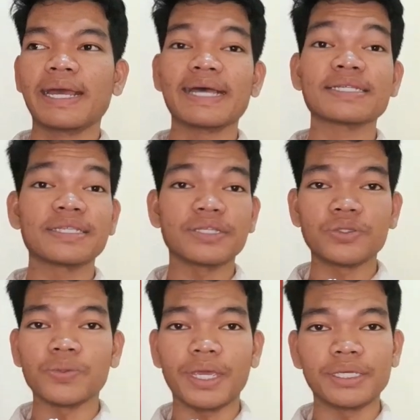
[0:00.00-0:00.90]
a
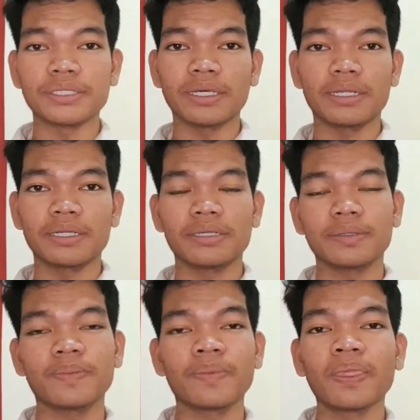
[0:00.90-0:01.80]
situation.
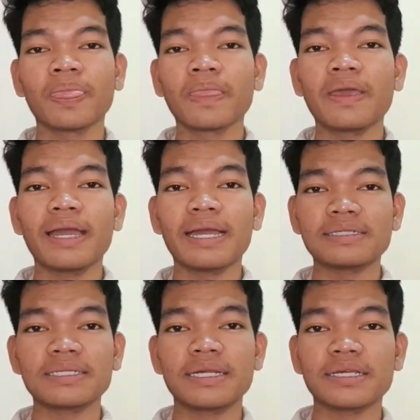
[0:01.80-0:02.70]

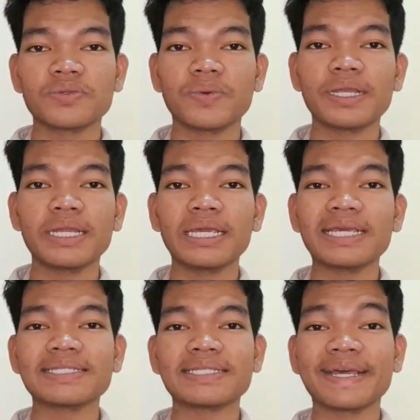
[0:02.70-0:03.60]
And the next one
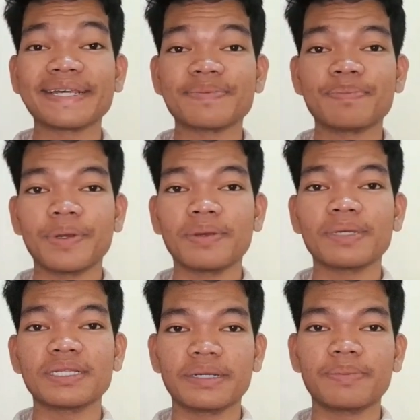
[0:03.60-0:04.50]
is
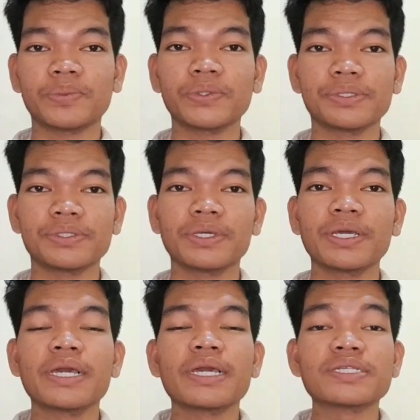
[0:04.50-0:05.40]
experiment approach,
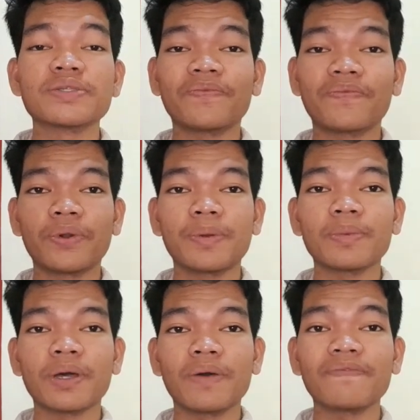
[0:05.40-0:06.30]
is a
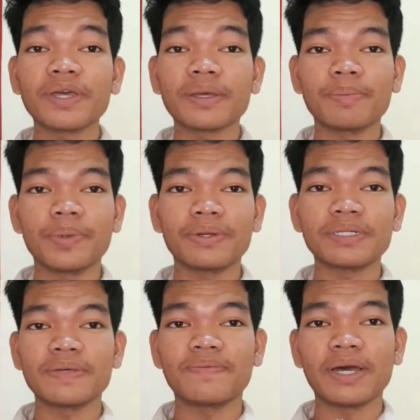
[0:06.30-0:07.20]
form of
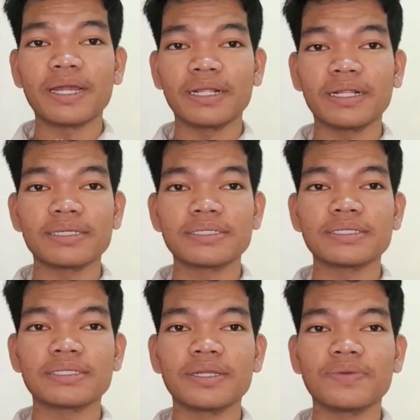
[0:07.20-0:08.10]
comparative
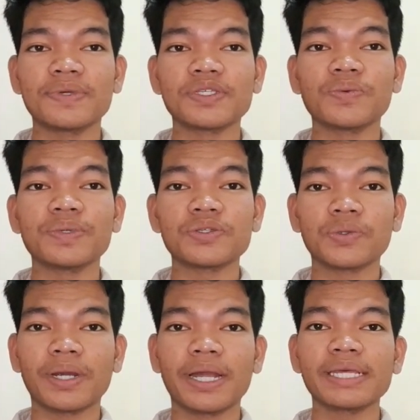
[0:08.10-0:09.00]
analysis in which we
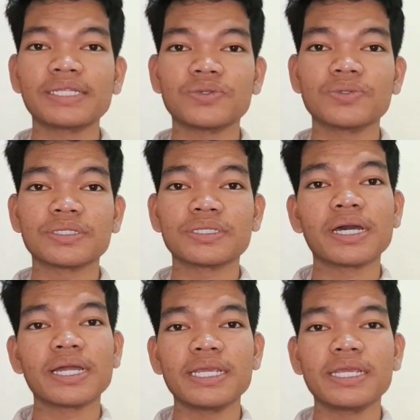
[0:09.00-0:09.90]
try to
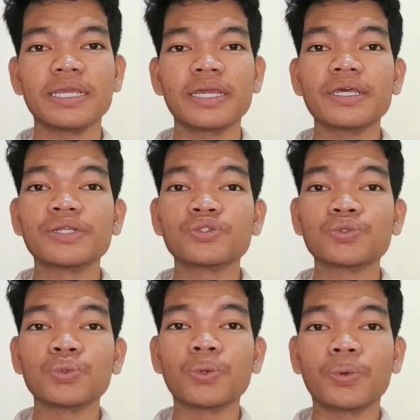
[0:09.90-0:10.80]
study
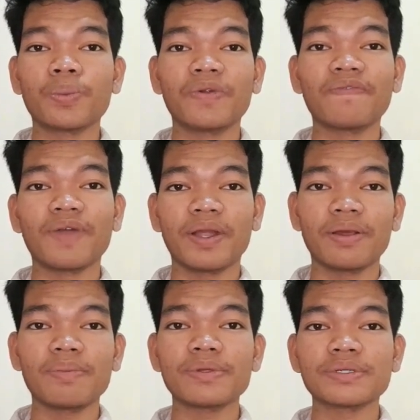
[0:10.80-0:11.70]
two or more
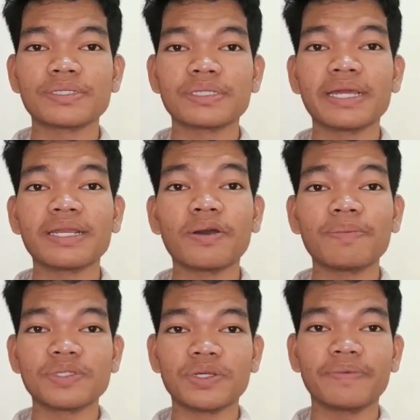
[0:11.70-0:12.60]
variables and
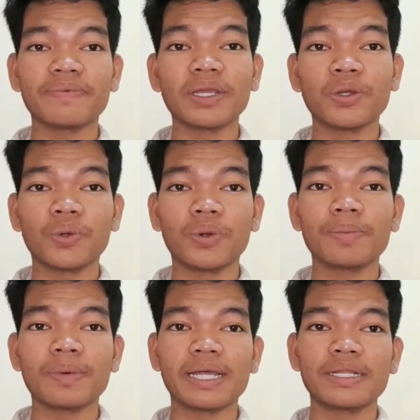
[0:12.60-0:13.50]
observe a
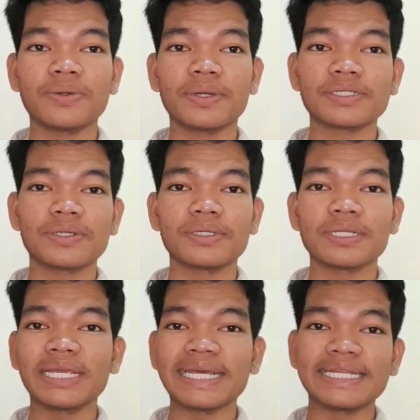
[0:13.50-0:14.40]
group under a
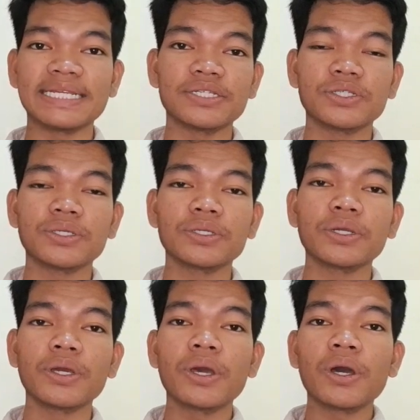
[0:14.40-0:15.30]
certain condition
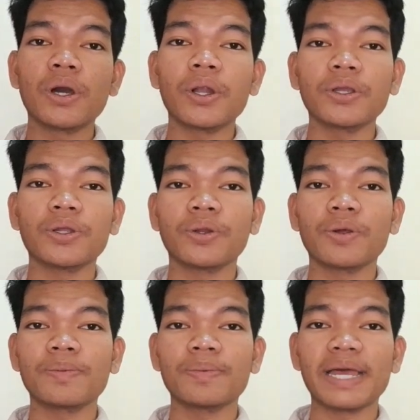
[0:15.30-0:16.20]
or
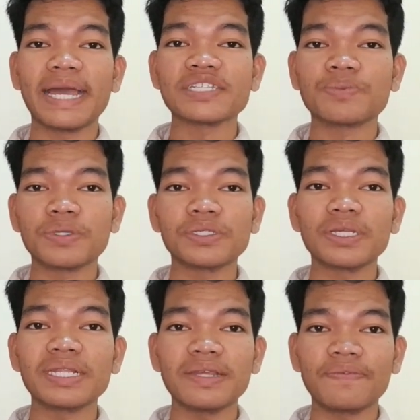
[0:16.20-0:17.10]
group
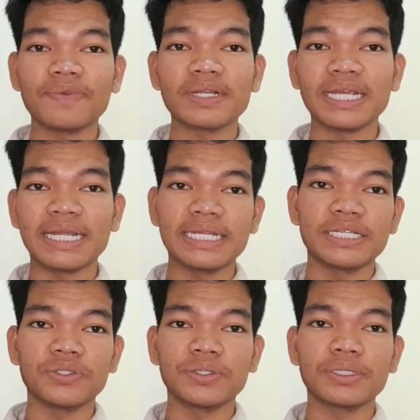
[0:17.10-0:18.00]
expression different
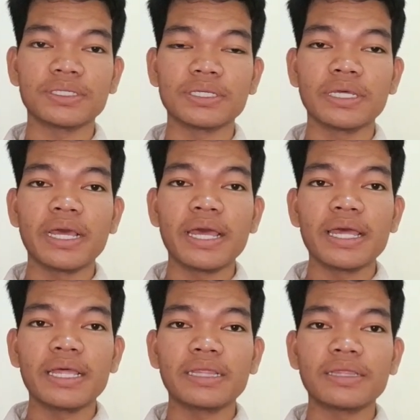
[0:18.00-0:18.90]
conditions.
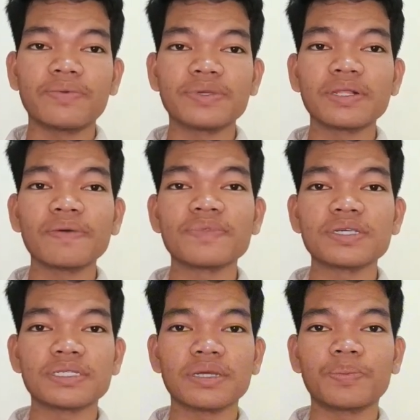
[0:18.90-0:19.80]
The result of
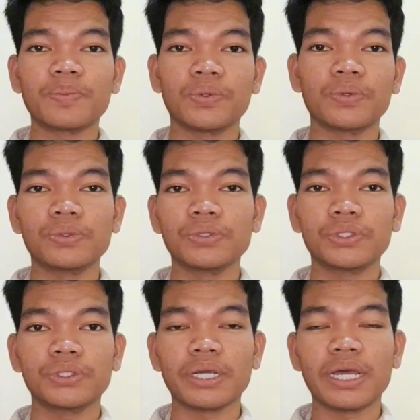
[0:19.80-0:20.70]
this
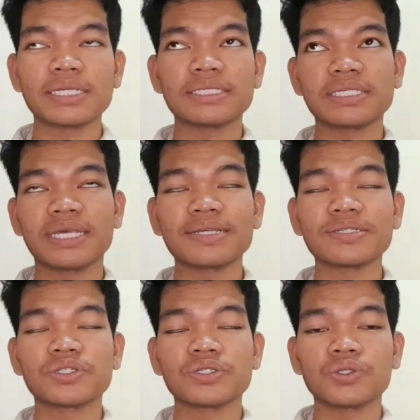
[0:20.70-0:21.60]
approach
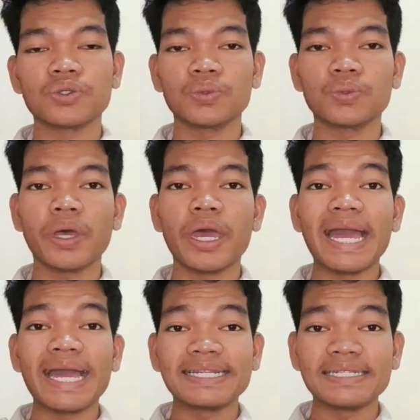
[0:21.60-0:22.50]
assess to
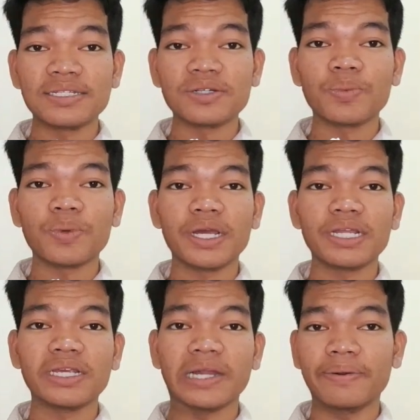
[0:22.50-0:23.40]

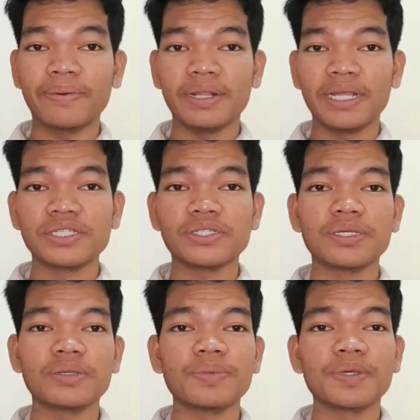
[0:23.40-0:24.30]
determine
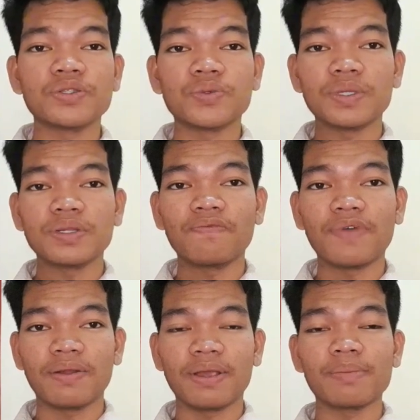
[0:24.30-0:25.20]
correlation between the
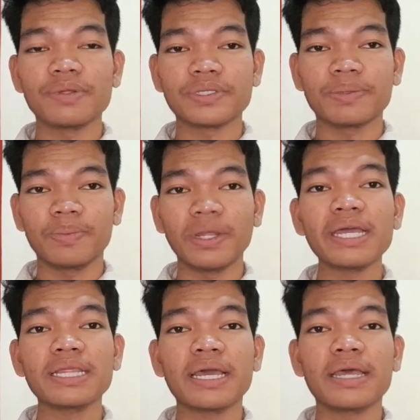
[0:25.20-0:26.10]
variables
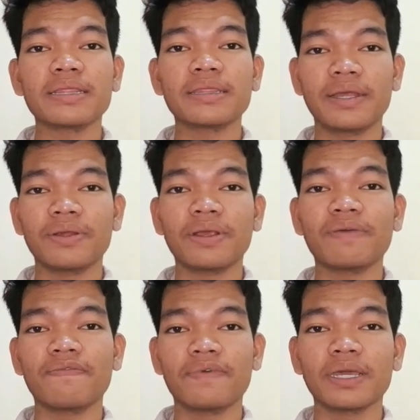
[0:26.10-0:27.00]
applied and their
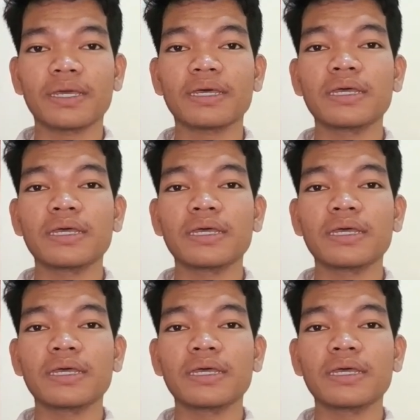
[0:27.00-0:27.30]
effect